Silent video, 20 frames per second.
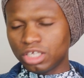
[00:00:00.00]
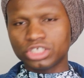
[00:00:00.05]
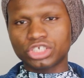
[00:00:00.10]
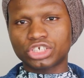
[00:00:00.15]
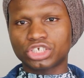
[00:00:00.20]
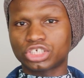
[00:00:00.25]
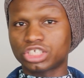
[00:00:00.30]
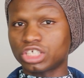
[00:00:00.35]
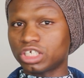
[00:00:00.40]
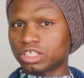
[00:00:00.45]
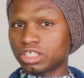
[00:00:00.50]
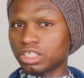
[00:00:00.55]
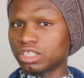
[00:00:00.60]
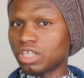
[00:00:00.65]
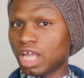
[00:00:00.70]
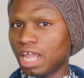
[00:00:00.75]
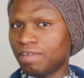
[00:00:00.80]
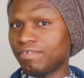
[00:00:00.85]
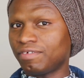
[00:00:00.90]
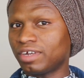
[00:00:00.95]
she did
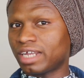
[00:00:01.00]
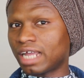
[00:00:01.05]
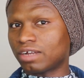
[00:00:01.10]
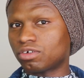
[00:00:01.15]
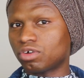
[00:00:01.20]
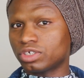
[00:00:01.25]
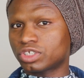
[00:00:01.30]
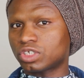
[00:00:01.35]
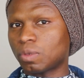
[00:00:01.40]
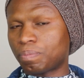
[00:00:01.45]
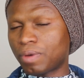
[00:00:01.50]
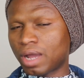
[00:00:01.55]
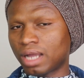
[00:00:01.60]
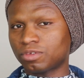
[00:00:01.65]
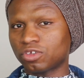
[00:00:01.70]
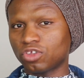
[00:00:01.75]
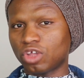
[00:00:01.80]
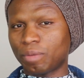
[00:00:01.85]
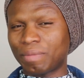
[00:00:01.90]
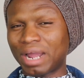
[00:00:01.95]
not even get close to
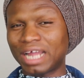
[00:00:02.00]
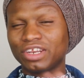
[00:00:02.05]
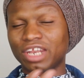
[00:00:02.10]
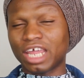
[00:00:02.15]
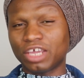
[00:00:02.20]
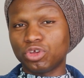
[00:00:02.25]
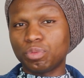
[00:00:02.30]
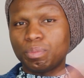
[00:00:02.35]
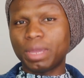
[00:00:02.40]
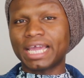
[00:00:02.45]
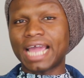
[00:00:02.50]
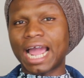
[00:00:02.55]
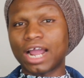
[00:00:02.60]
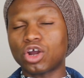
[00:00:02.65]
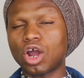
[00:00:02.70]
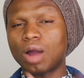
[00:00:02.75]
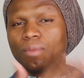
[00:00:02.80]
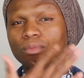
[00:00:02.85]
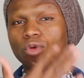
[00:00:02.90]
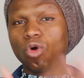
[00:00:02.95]
them, and then you make her
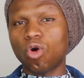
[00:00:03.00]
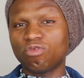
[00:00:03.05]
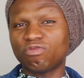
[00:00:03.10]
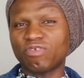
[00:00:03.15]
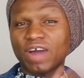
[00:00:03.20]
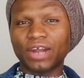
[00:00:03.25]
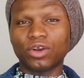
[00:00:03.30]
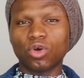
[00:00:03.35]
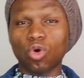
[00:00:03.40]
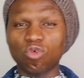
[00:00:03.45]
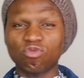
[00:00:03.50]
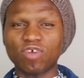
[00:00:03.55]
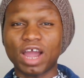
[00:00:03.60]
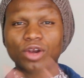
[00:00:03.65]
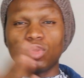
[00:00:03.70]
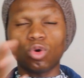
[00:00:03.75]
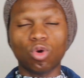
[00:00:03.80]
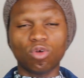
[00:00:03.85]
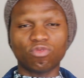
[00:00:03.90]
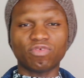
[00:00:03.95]
come over and over
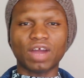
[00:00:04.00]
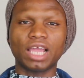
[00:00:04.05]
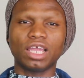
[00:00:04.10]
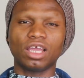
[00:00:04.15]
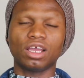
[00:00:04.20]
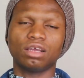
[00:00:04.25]
and over